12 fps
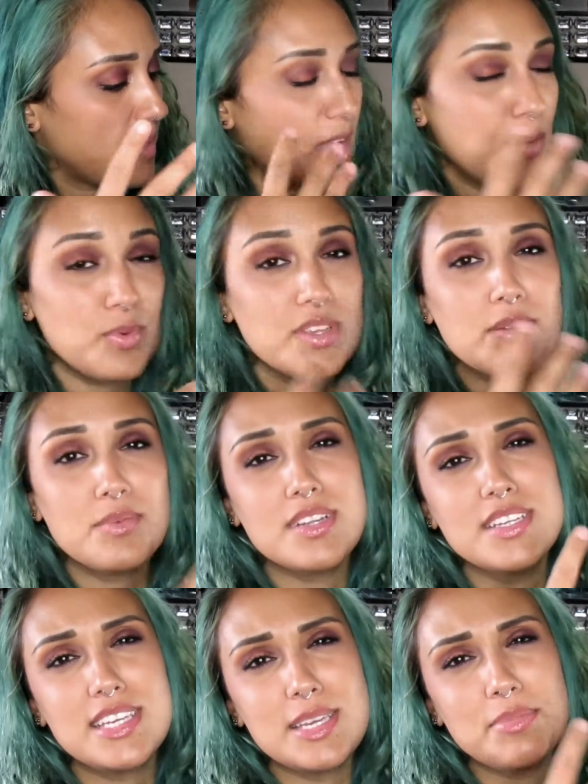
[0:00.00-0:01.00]
really
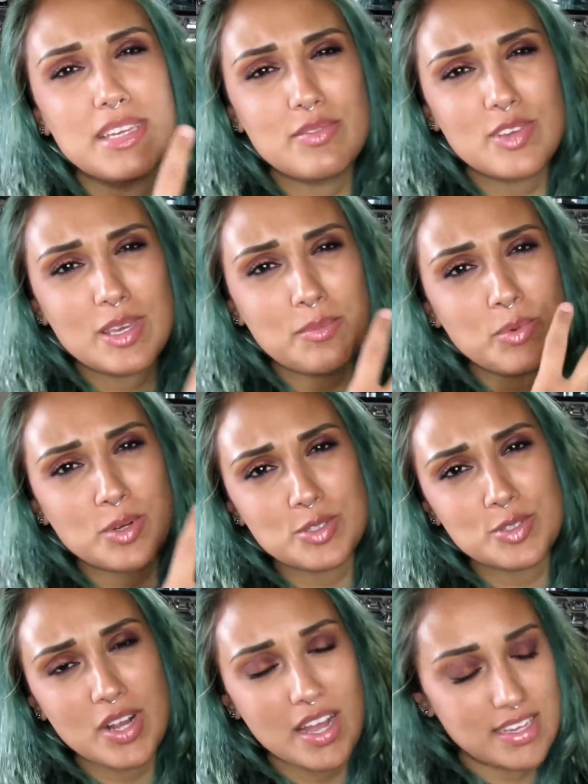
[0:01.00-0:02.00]
want to keep giving it more
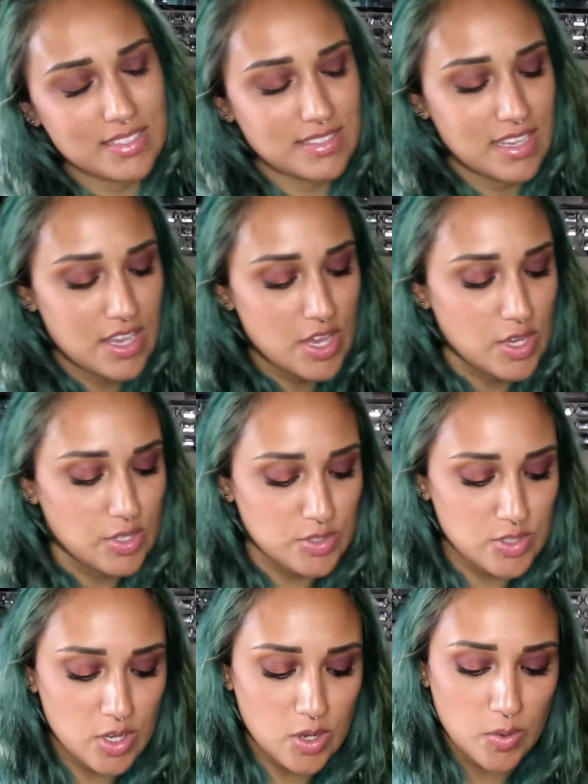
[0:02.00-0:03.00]
tries.
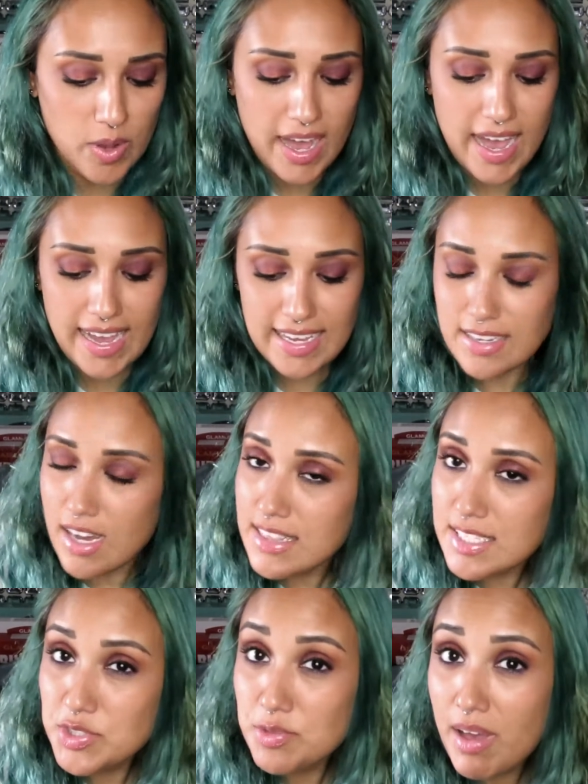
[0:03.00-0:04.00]
So I got
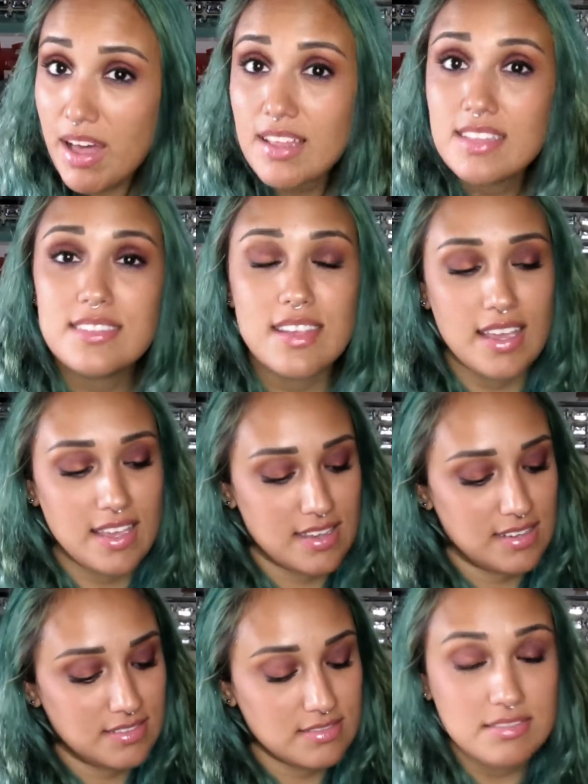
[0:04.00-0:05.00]
these two palettes,
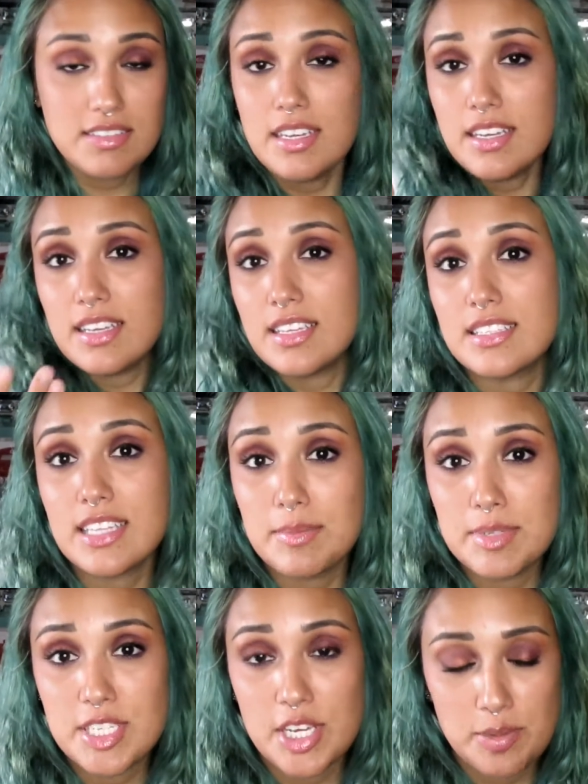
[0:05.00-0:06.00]
and let
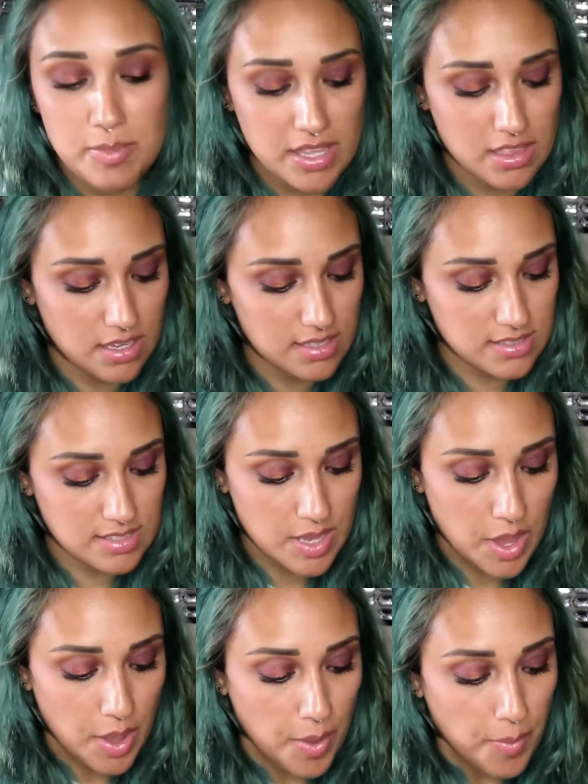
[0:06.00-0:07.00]
me tell you my thoughts.
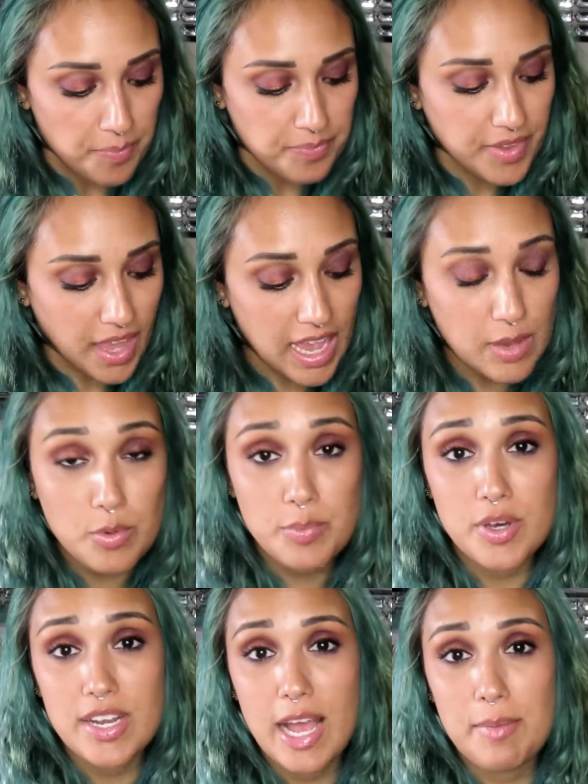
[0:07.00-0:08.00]
I will
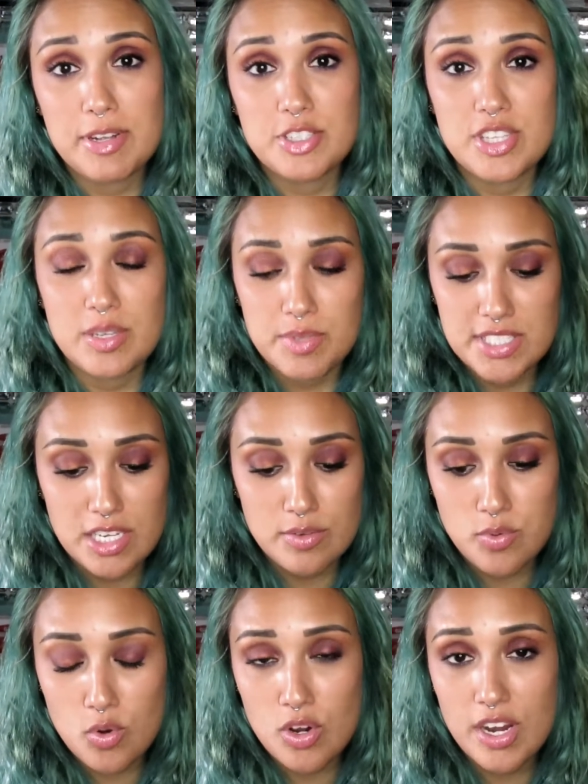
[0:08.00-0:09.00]
put how much they retail
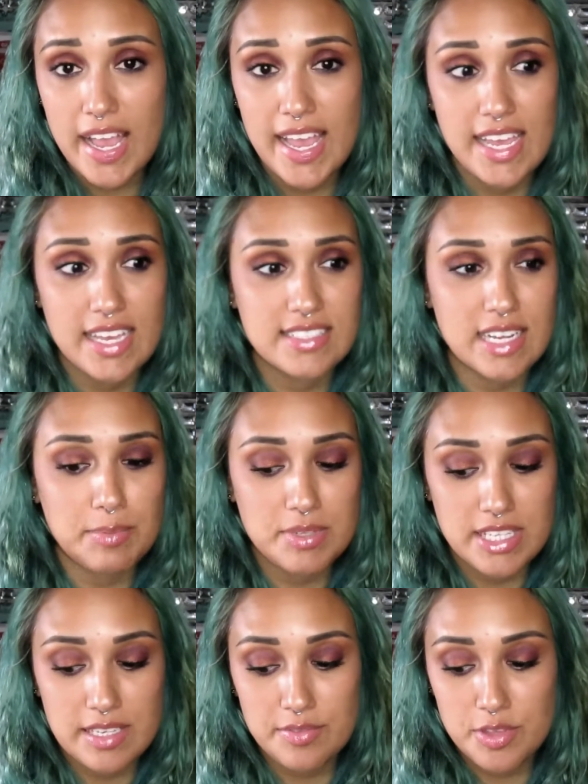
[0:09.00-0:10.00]
for, and I
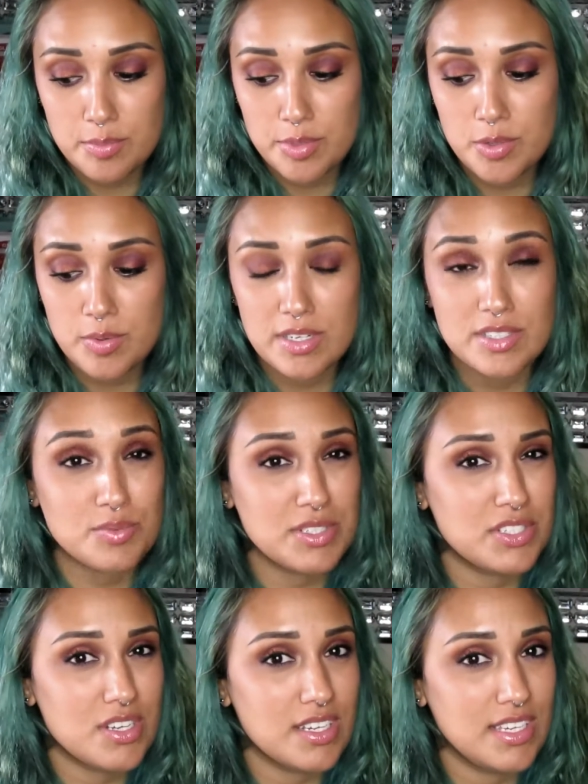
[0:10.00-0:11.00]
believe the blue one is
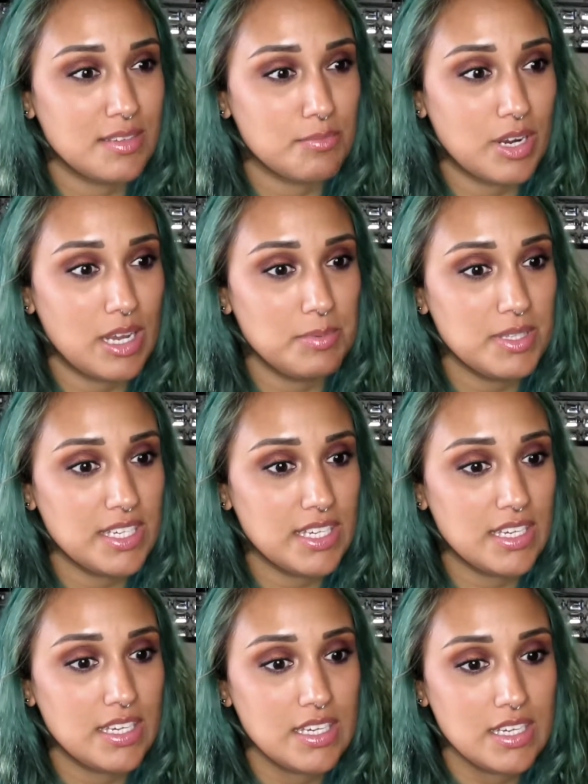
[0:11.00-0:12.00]
restocking
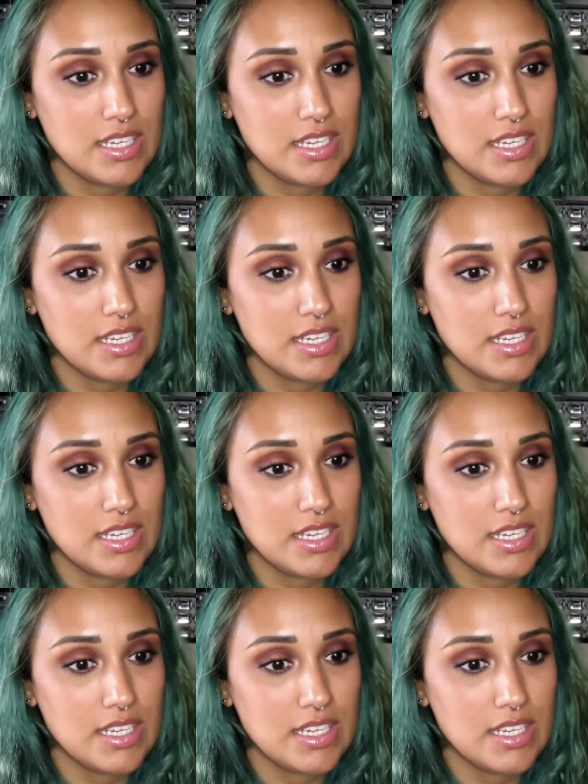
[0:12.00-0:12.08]
probably,